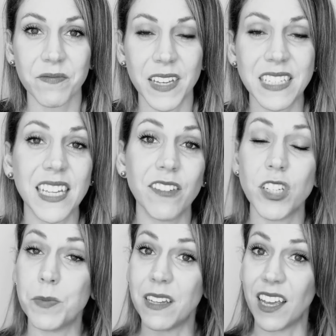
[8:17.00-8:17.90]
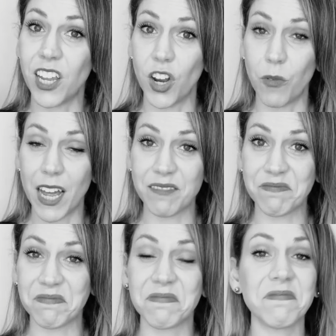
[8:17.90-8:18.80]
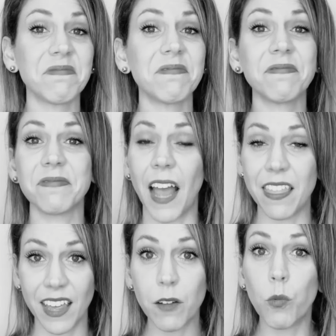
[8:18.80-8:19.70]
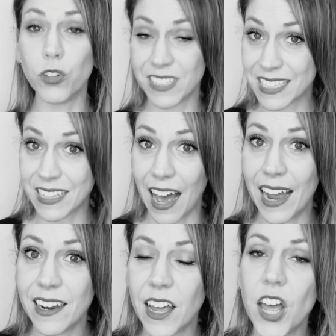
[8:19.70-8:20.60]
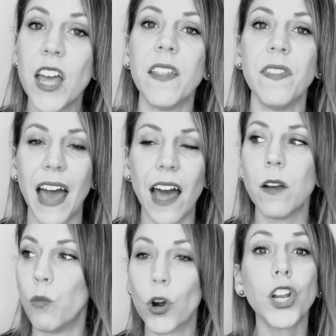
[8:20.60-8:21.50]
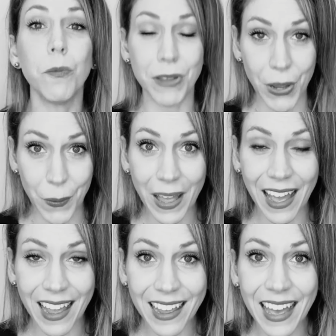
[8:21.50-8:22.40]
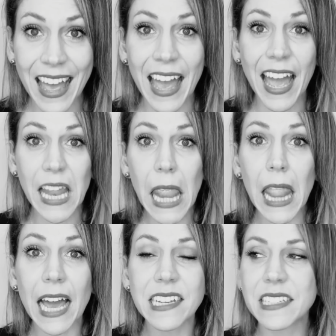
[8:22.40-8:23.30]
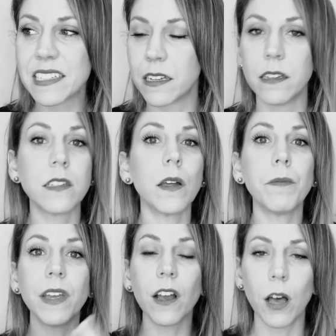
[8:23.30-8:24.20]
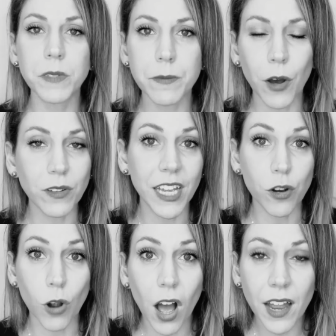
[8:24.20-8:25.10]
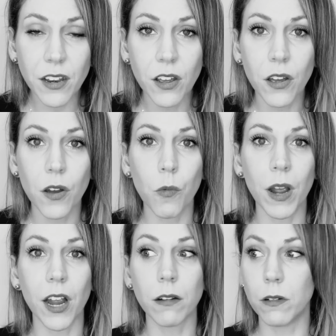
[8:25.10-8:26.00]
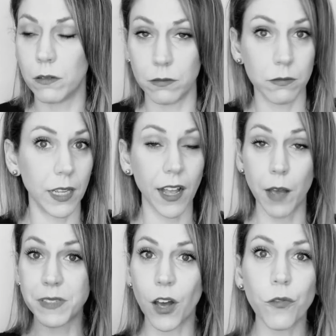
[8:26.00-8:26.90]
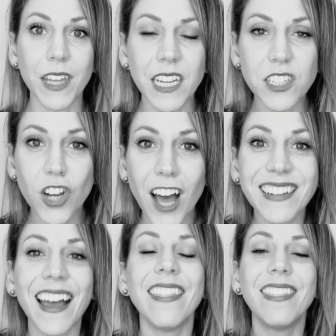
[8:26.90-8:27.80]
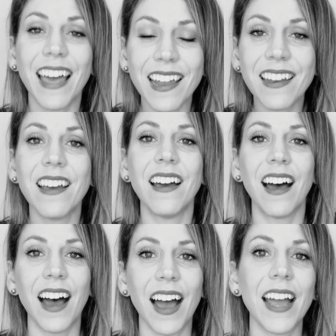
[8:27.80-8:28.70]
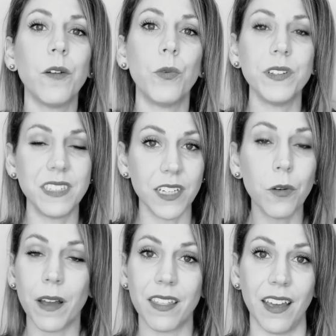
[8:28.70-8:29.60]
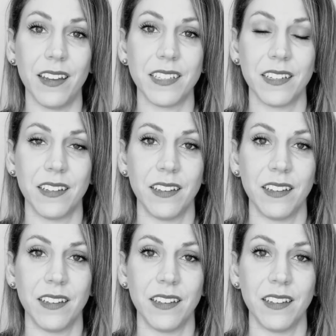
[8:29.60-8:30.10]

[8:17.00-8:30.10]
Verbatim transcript: instead of just being like, you know what? I think we'll decide that we're going to be okay unless something comes about later on where it comes out that it's not, and then I will deal with it.